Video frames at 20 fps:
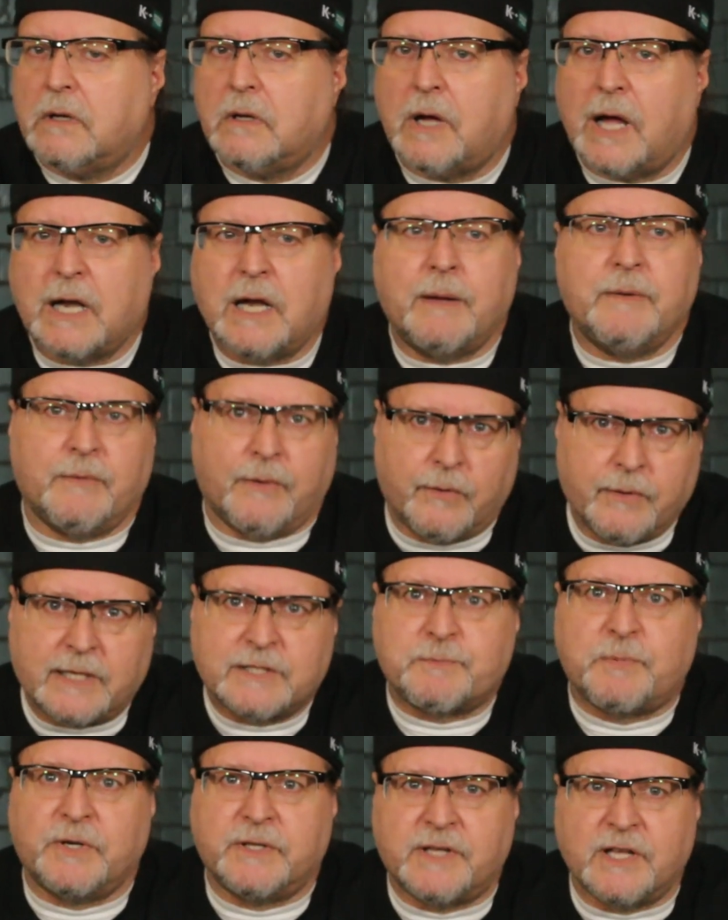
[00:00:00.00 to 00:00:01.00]
Let's
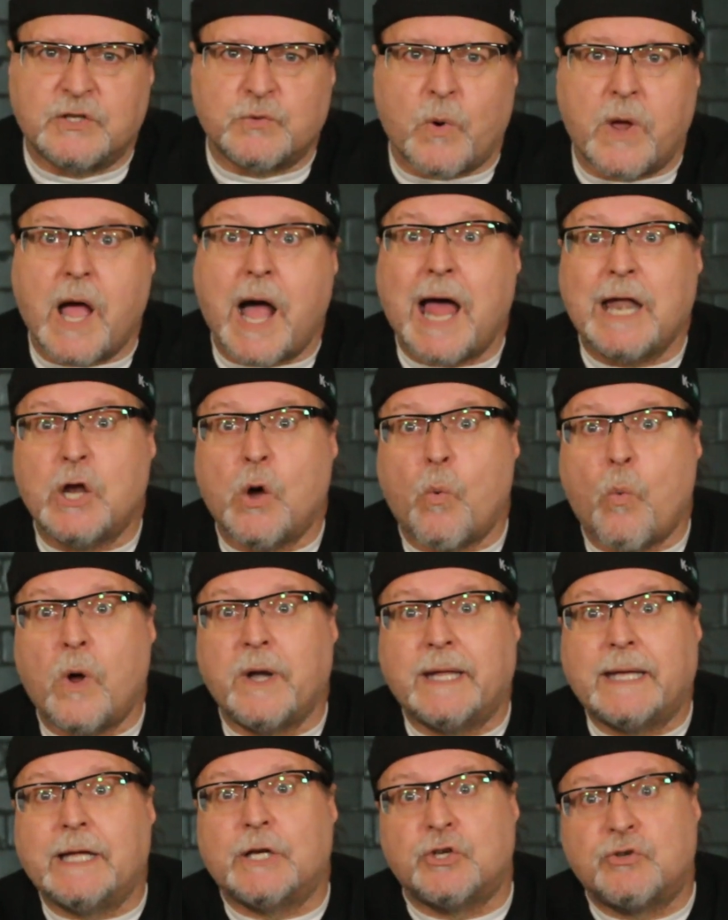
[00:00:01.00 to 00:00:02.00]
put it this way. I don't
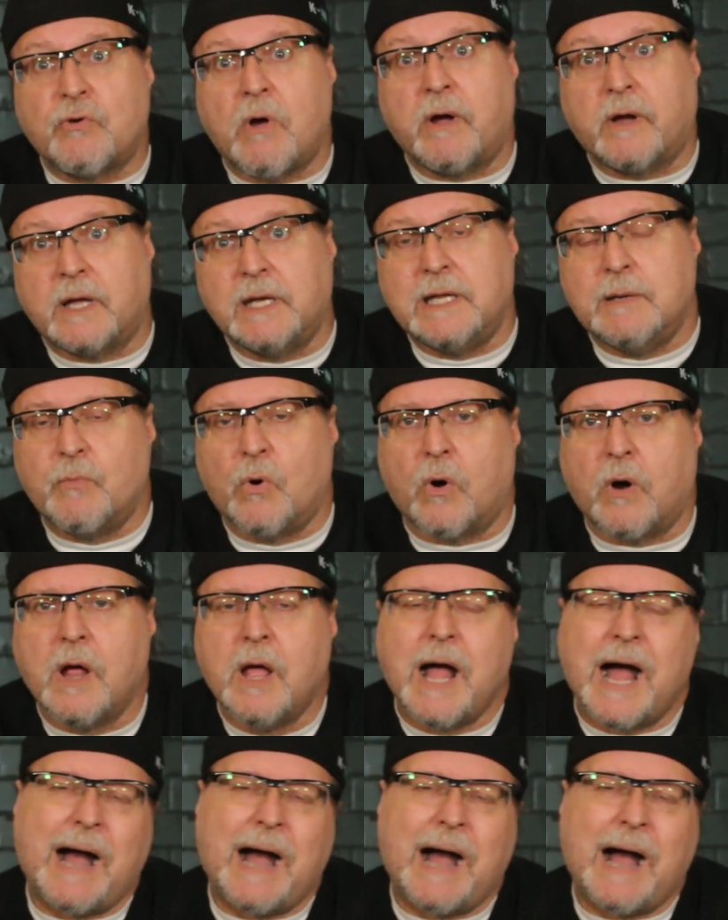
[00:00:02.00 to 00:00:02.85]
want to get drunk anymore.